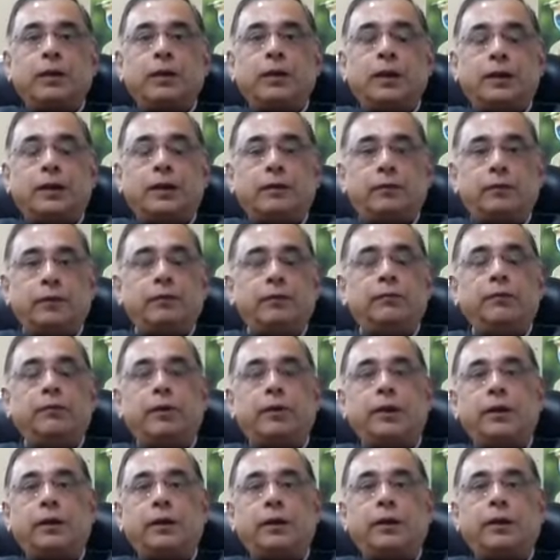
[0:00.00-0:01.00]
that we
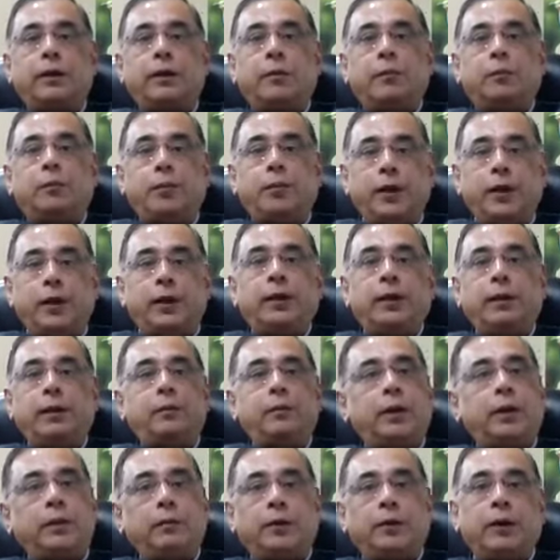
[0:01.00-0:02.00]
went
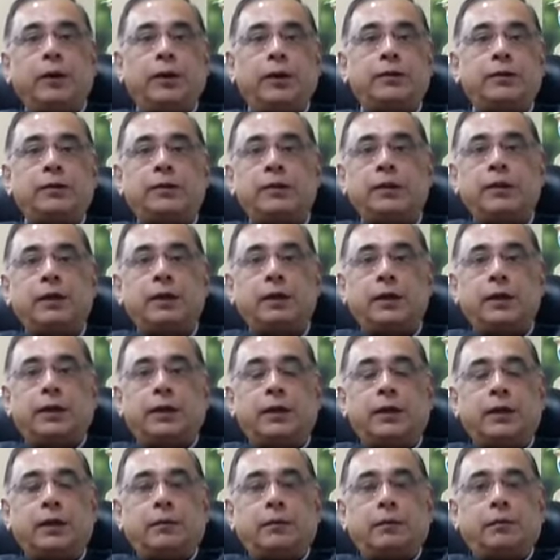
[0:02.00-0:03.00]
completely paperless
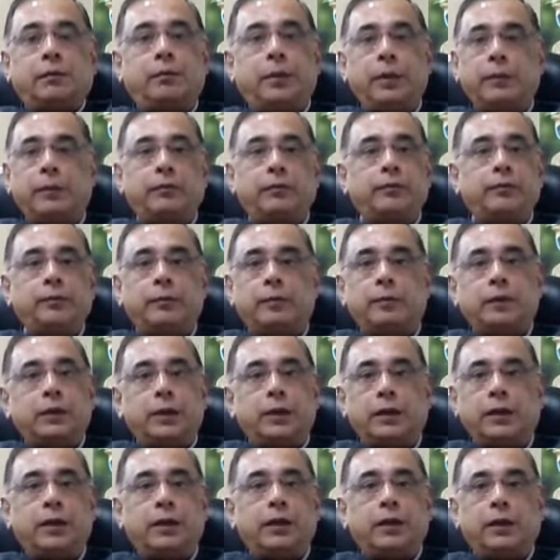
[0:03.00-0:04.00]
maybe
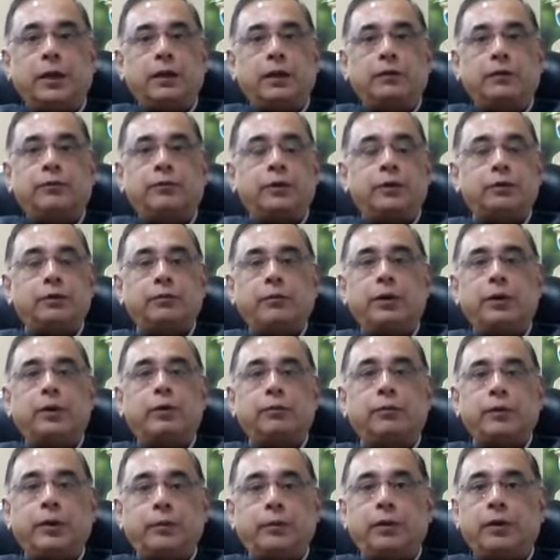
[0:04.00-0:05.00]
in the first week
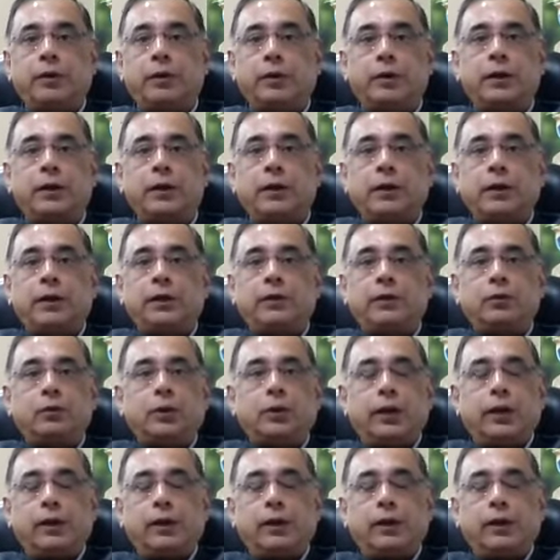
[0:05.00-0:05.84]
of April. So